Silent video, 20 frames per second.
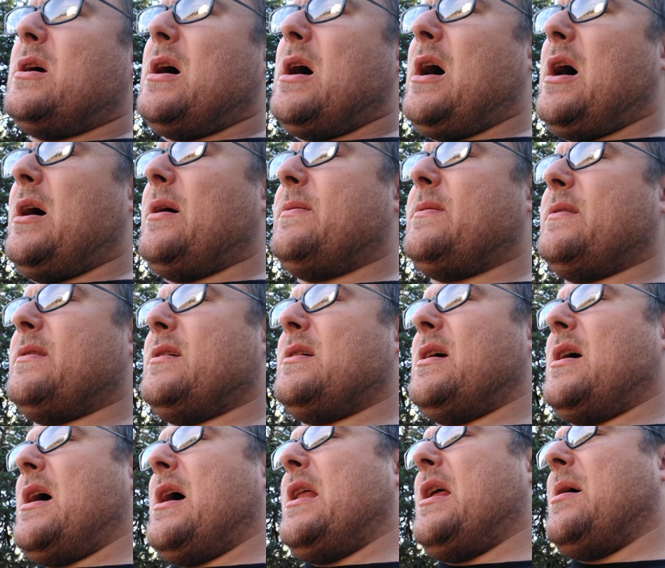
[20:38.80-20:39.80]
I
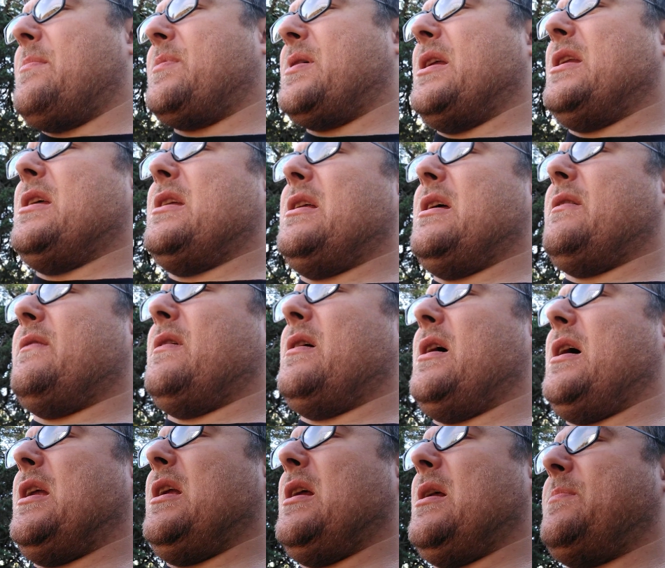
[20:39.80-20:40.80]

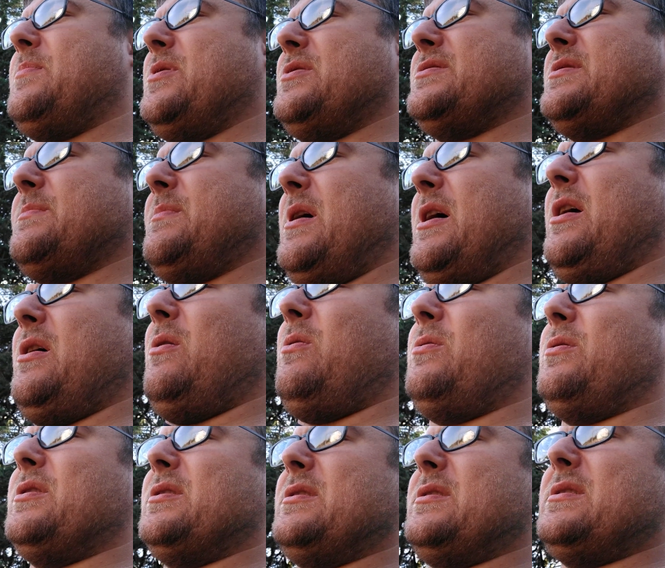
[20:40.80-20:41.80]
ended up using my
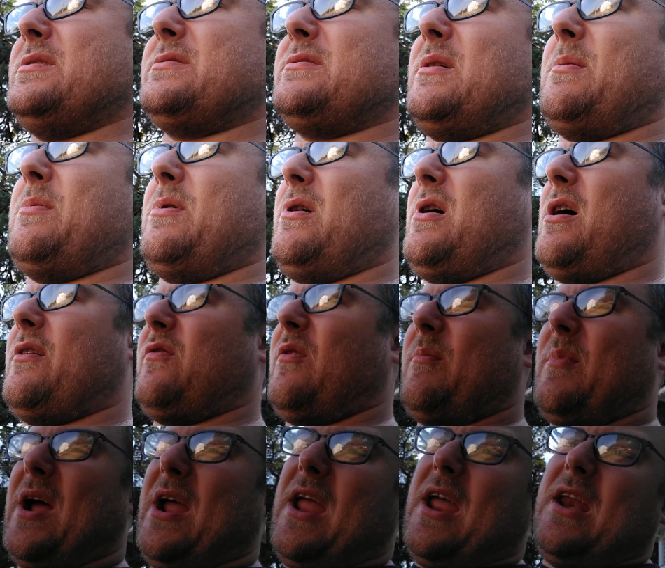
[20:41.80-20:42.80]
old distributor off
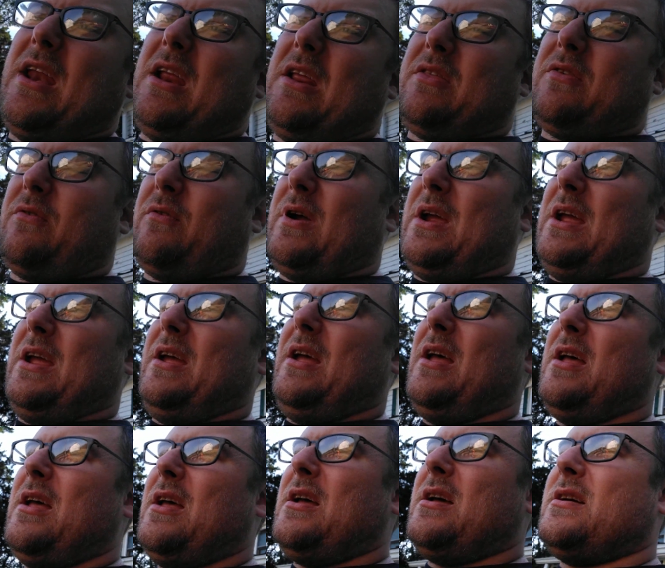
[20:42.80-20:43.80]
of my 83.
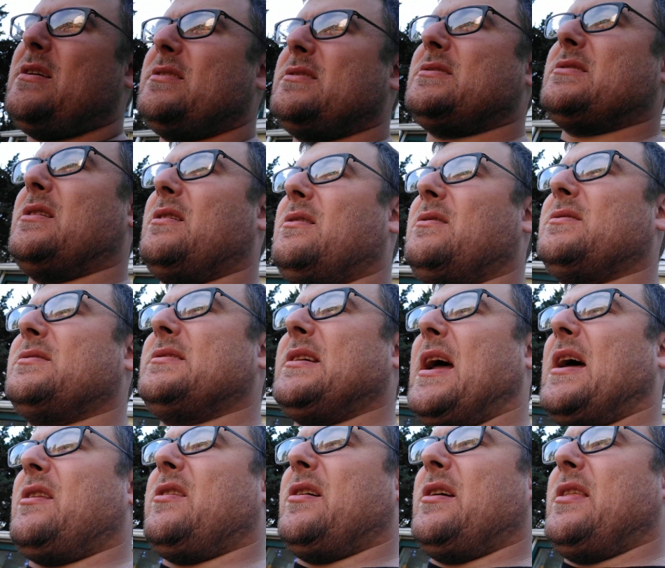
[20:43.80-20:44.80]
So
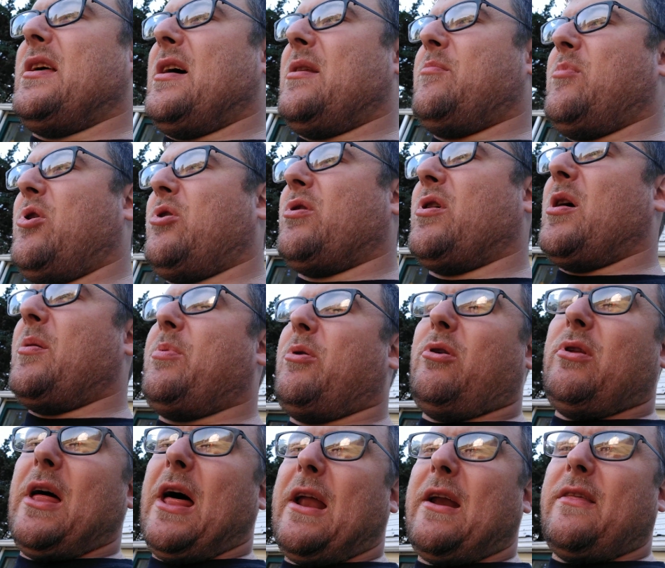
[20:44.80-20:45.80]
sadly, that motor I
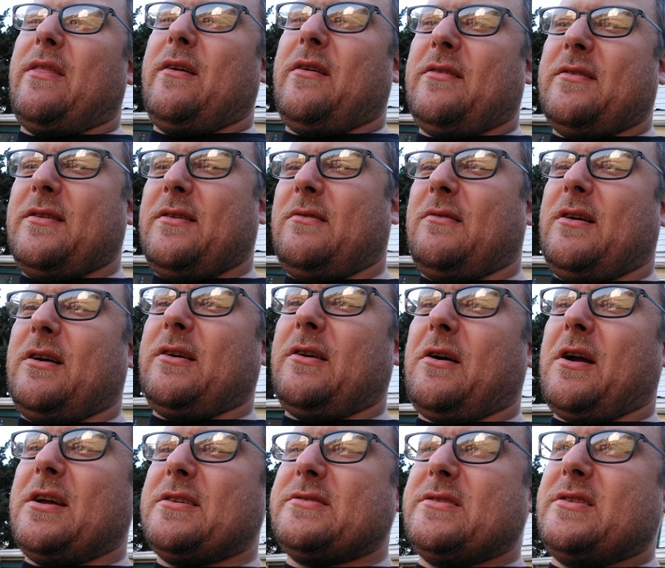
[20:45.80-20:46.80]
pulled out of there no
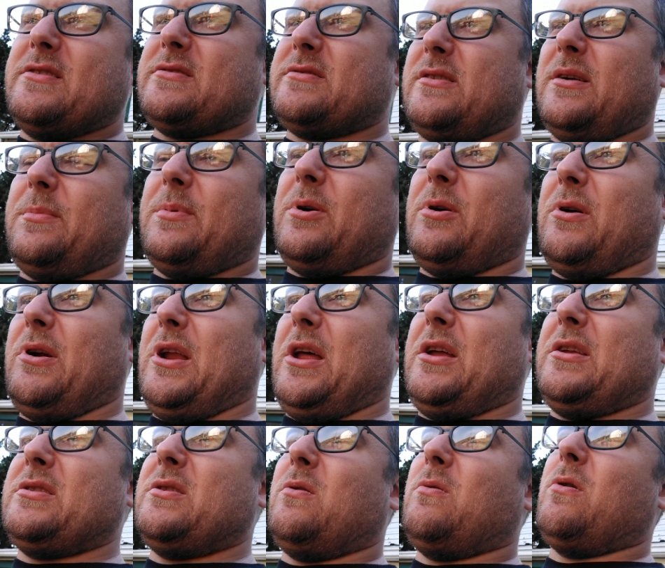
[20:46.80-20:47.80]
longer has a distributor in
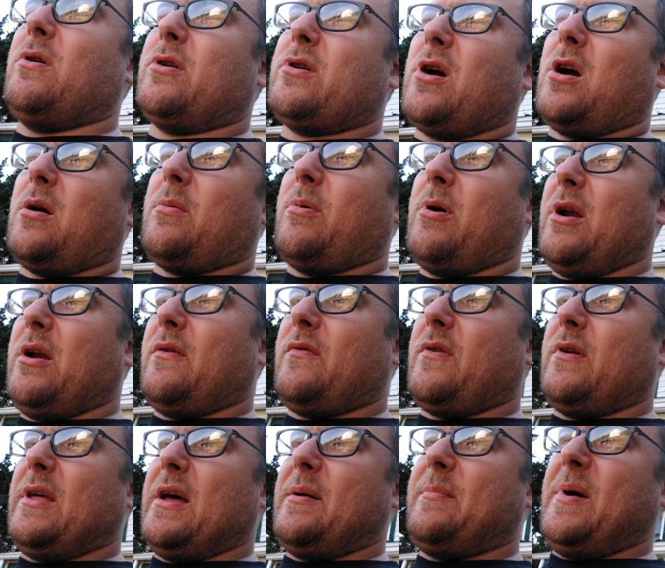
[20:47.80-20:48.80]
it, or carburetor
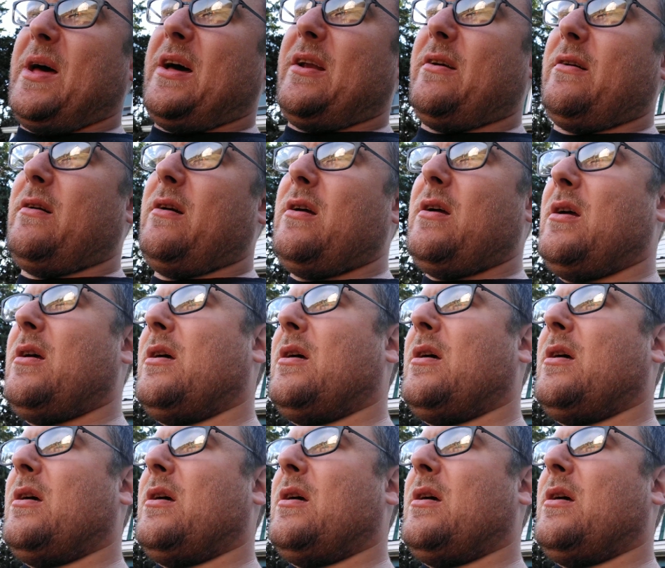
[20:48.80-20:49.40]
for that matter.